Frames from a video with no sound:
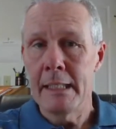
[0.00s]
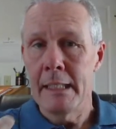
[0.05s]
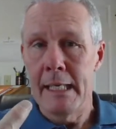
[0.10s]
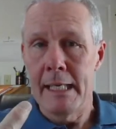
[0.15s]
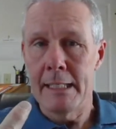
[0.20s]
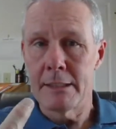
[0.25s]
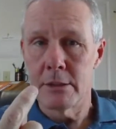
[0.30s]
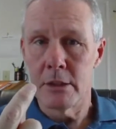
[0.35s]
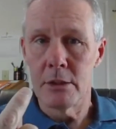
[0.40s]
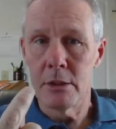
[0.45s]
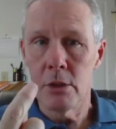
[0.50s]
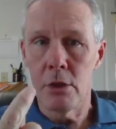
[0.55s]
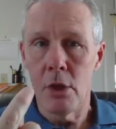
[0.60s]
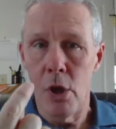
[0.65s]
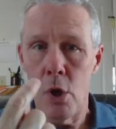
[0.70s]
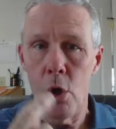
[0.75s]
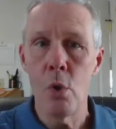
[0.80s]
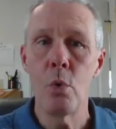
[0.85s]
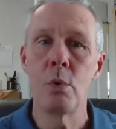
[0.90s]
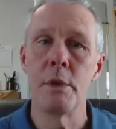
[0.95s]
has a little
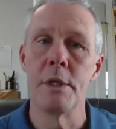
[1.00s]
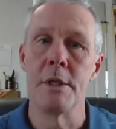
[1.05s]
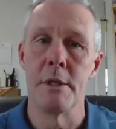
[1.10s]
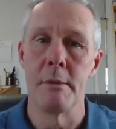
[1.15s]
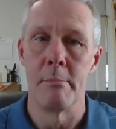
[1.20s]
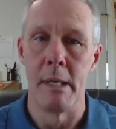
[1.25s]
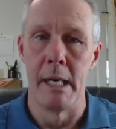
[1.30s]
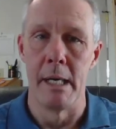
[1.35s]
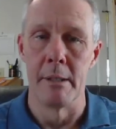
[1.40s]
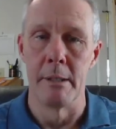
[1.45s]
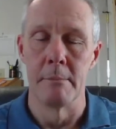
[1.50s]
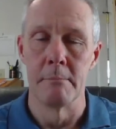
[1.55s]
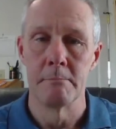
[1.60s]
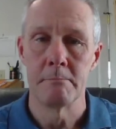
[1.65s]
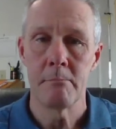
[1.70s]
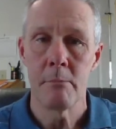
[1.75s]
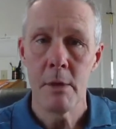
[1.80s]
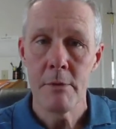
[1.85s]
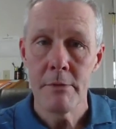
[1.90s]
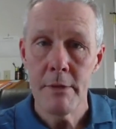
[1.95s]
hole in the bottom
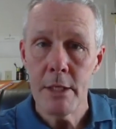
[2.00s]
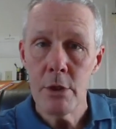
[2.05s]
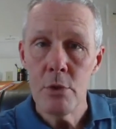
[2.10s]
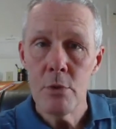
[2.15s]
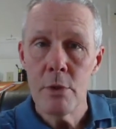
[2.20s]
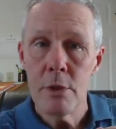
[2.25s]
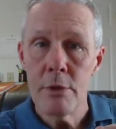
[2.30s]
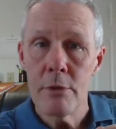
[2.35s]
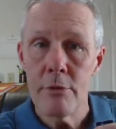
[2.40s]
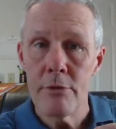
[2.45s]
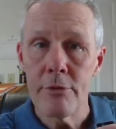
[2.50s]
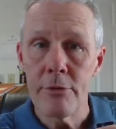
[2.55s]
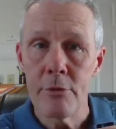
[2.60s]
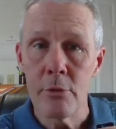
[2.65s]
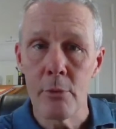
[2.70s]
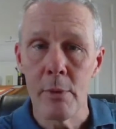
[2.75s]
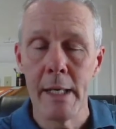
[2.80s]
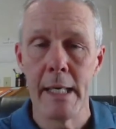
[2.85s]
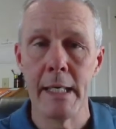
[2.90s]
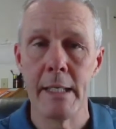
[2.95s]
that you can
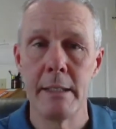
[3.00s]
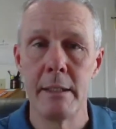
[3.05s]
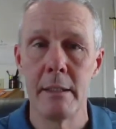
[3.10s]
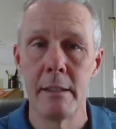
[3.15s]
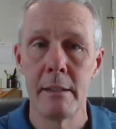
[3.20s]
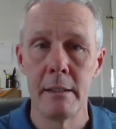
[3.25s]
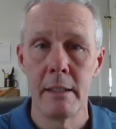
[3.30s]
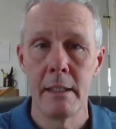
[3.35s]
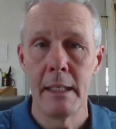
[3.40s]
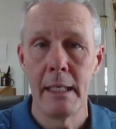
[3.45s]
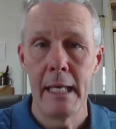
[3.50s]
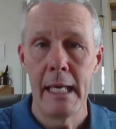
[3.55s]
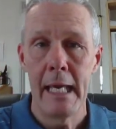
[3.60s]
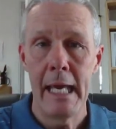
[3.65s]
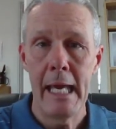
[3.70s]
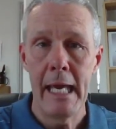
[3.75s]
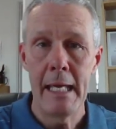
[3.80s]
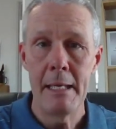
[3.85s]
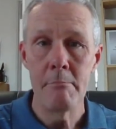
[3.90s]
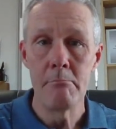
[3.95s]
thread
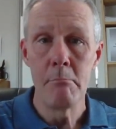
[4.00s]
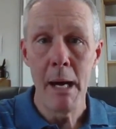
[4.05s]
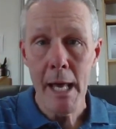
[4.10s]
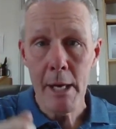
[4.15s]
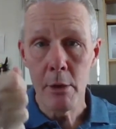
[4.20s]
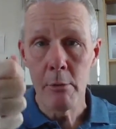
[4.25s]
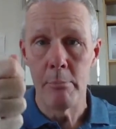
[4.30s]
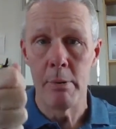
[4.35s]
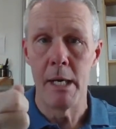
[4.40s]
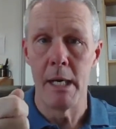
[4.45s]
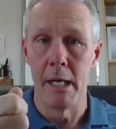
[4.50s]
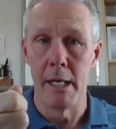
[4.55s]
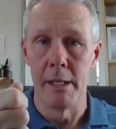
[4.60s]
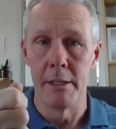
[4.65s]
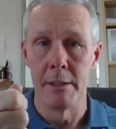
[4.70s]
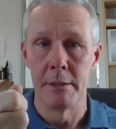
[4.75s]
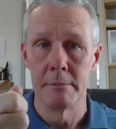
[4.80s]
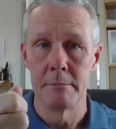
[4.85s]
a monopod.